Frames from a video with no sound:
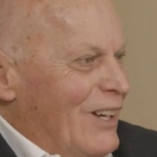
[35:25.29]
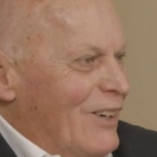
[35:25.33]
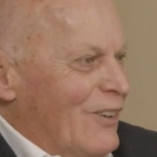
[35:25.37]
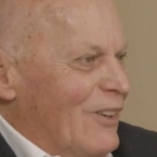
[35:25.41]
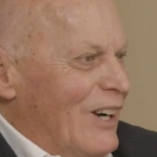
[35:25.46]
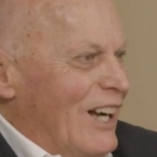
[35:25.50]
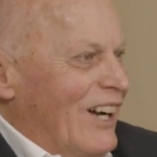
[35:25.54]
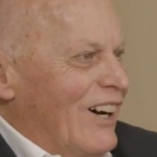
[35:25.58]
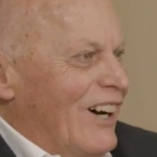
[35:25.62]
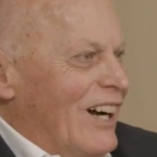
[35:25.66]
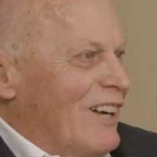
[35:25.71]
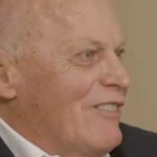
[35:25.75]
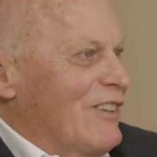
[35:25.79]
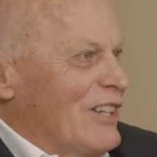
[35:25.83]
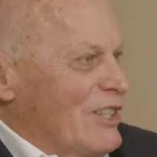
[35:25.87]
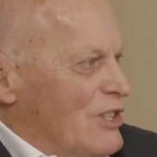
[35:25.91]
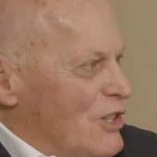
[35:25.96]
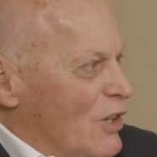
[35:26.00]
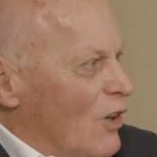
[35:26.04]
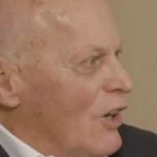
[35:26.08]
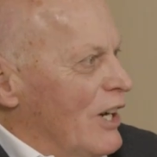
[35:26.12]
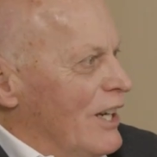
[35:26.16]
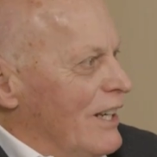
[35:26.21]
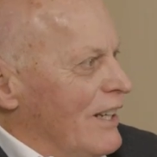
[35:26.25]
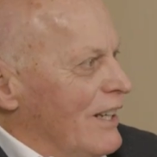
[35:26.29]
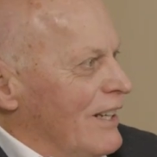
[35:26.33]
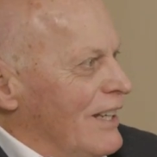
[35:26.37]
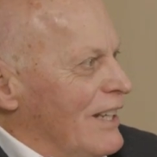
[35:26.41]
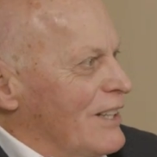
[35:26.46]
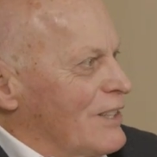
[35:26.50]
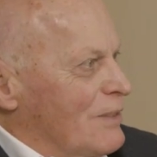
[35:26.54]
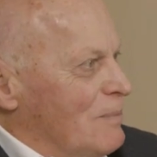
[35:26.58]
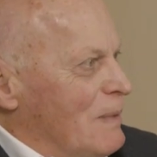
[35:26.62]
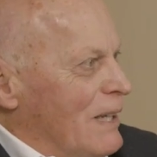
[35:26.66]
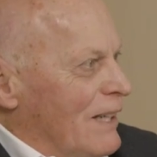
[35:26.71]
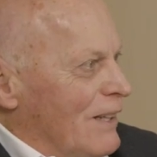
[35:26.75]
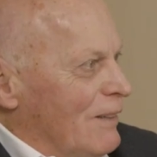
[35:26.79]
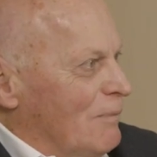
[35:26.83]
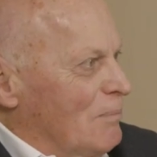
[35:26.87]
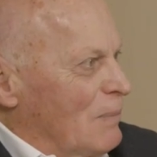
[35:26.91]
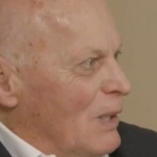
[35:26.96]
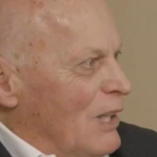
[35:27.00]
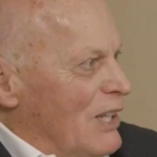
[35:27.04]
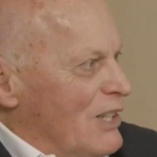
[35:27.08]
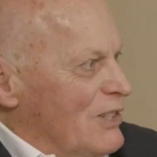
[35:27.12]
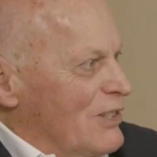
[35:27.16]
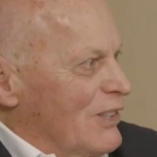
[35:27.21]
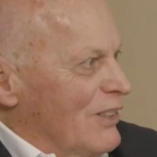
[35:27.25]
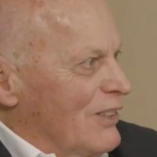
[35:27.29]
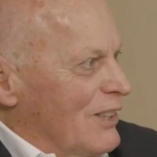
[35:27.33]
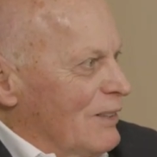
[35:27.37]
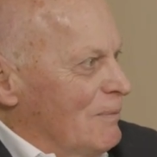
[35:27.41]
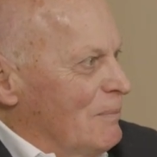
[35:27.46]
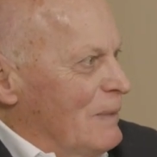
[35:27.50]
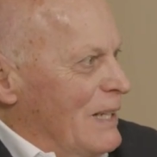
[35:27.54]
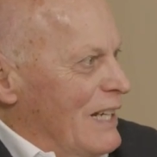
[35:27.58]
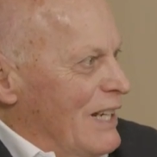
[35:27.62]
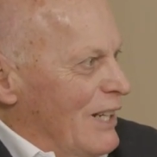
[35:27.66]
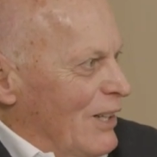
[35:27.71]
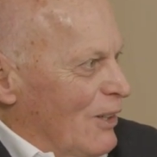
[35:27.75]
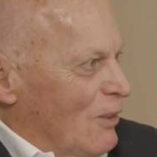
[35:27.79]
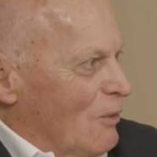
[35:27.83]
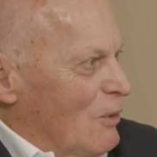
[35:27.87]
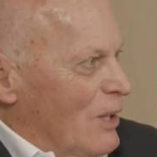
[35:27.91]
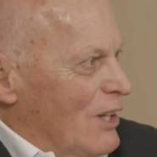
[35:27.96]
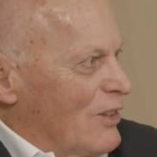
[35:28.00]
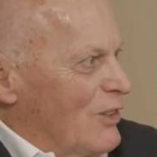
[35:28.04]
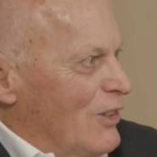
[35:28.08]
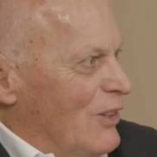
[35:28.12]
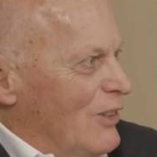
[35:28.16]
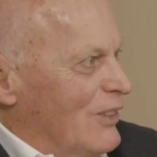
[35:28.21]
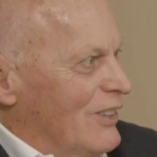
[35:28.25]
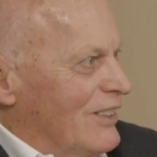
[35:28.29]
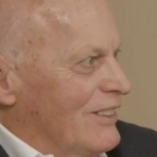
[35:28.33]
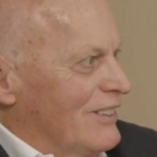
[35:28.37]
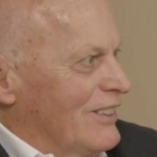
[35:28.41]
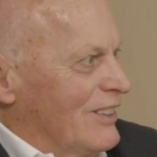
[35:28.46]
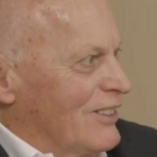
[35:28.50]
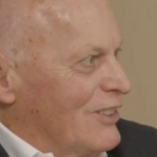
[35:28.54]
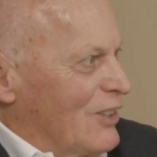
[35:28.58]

Well, I've enjoyed it. It's been a pleasure to be here with you and to